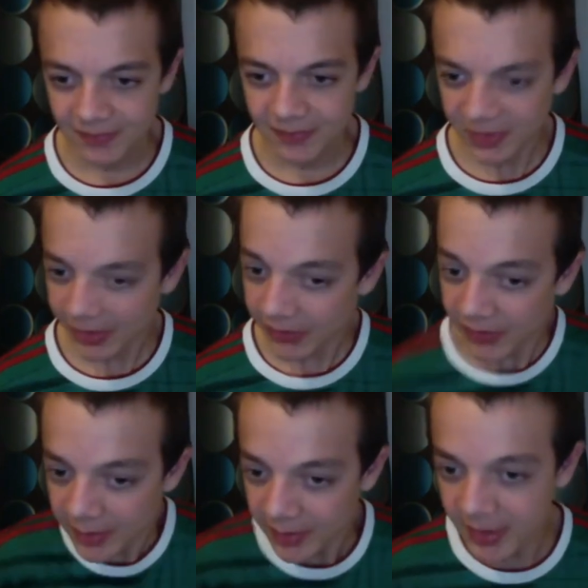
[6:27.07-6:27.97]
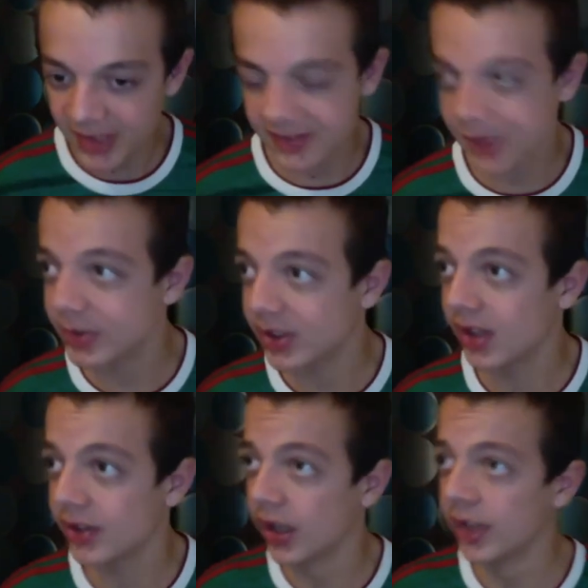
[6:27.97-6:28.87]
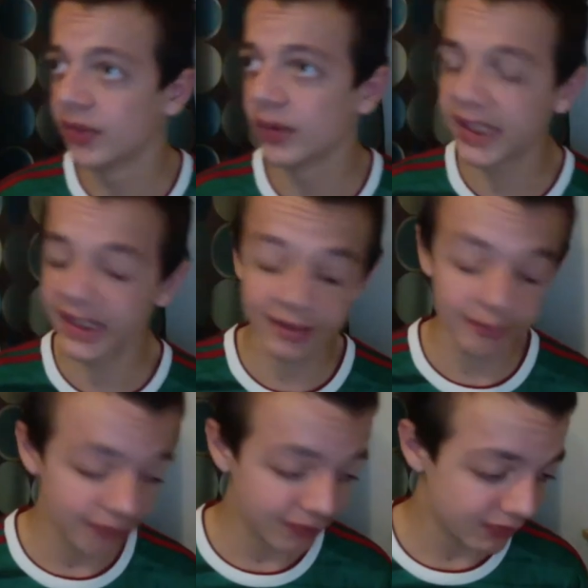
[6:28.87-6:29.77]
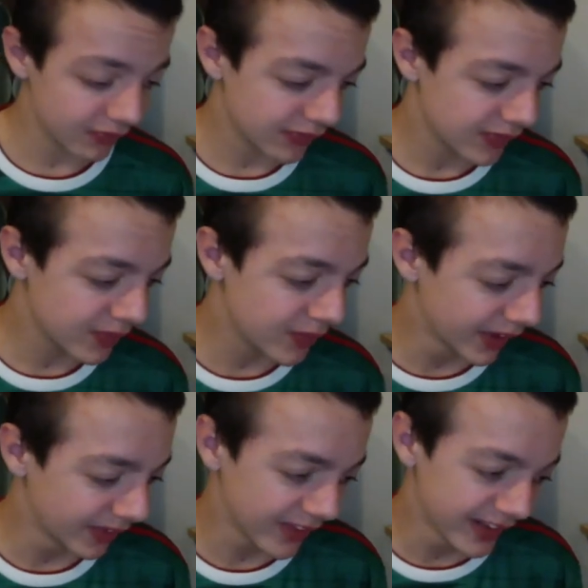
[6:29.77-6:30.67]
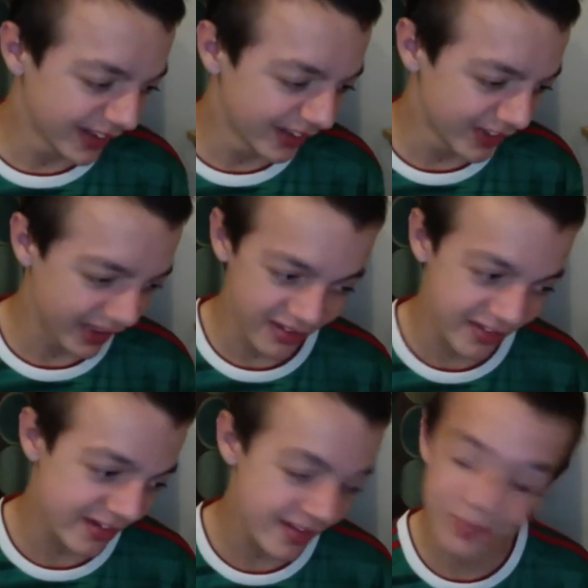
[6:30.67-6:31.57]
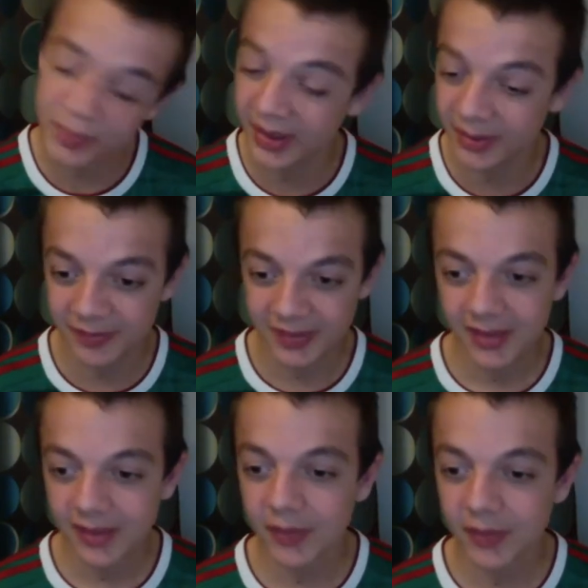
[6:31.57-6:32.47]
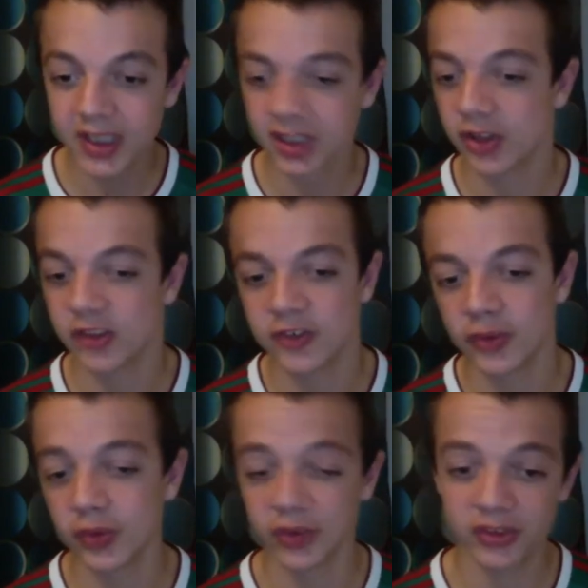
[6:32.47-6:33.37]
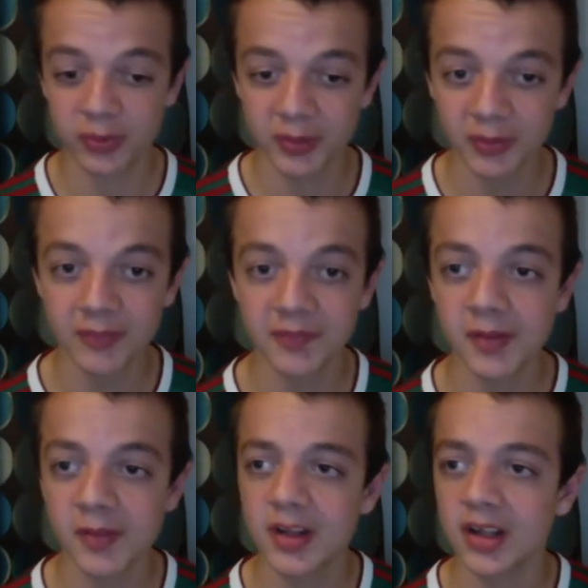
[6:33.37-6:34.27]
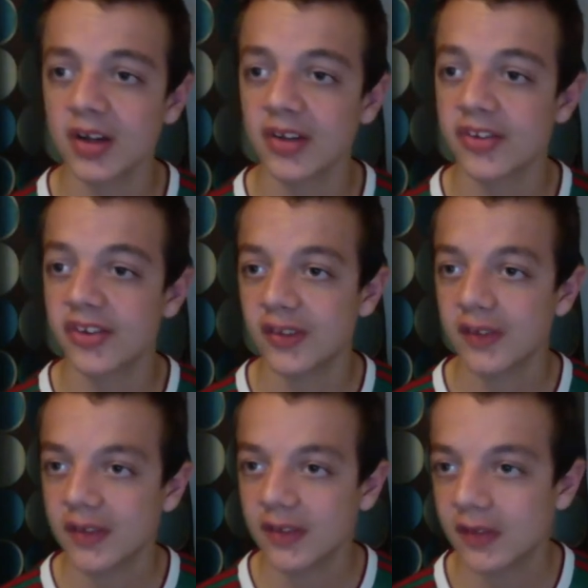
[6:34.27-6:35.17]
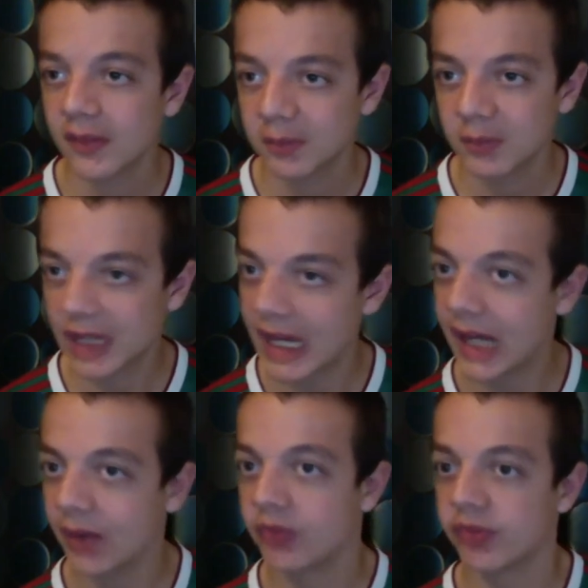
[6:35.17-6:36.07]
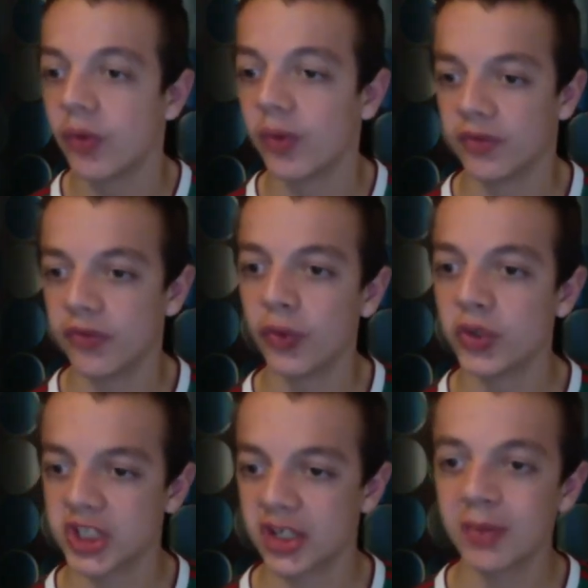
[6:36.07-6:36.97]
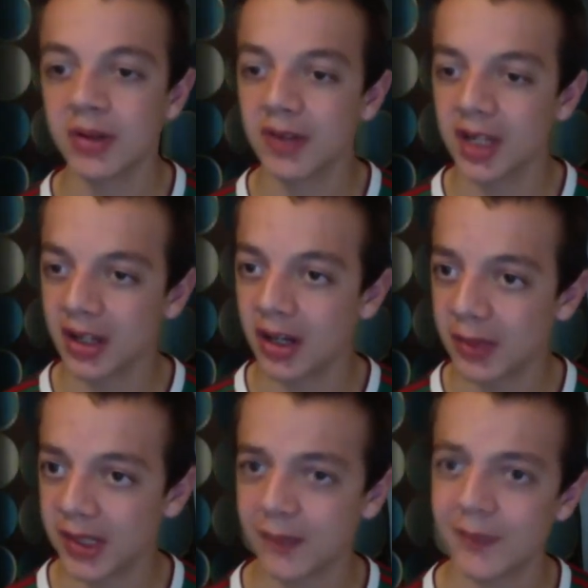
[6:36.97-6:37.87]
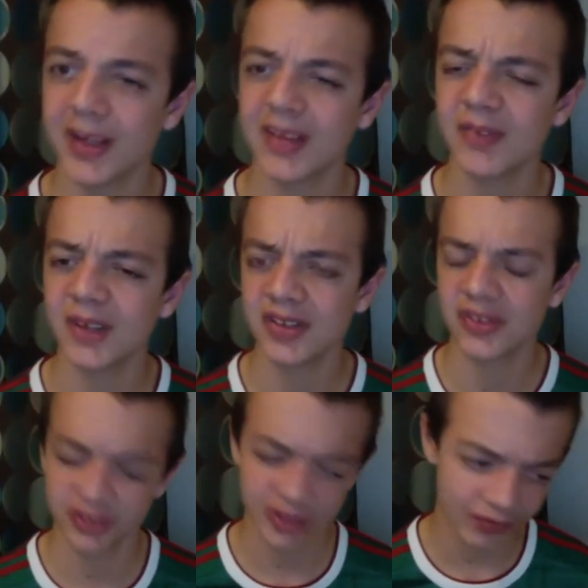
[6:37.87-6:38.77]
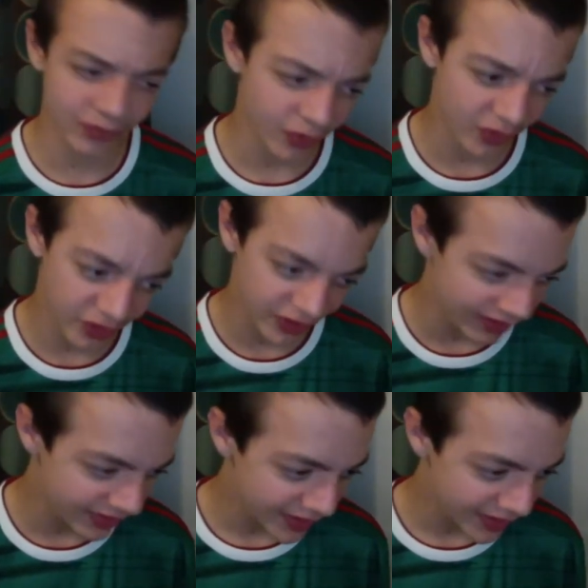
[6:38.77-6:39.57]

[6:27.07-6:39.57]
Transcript: you know, they may seem annoying when it goes against us, but when it goes for us, we realise how fortunate we really are when it does go for us. And